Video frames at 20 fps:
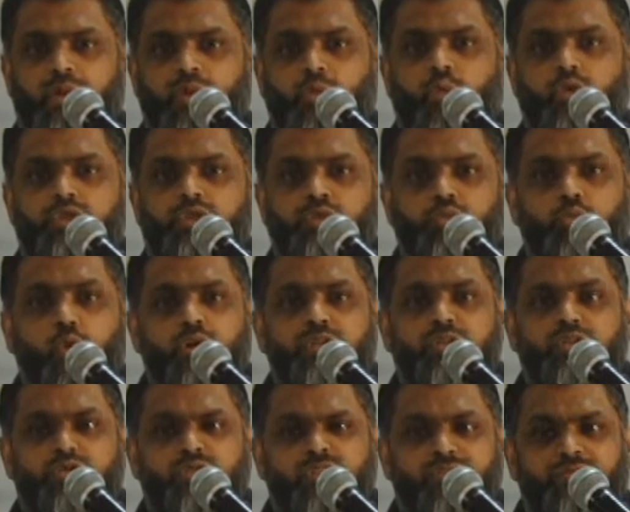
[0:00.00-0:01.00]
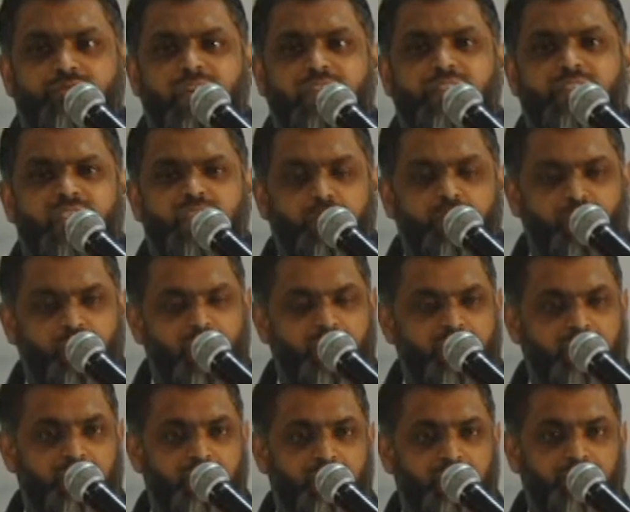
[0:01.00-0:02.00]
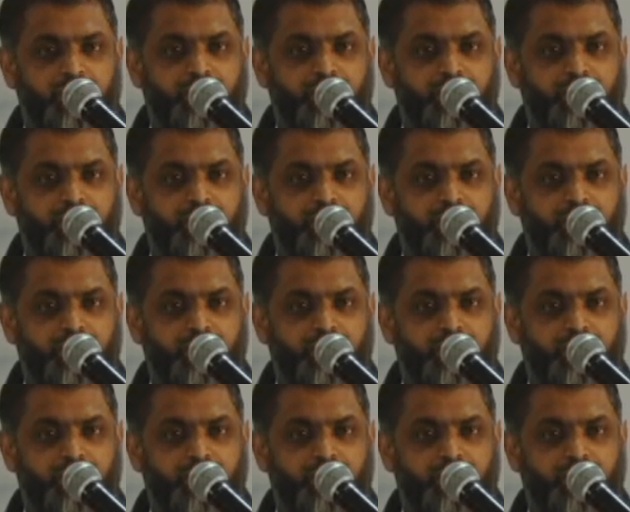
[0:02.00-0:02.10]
was to want to defend the oppressed.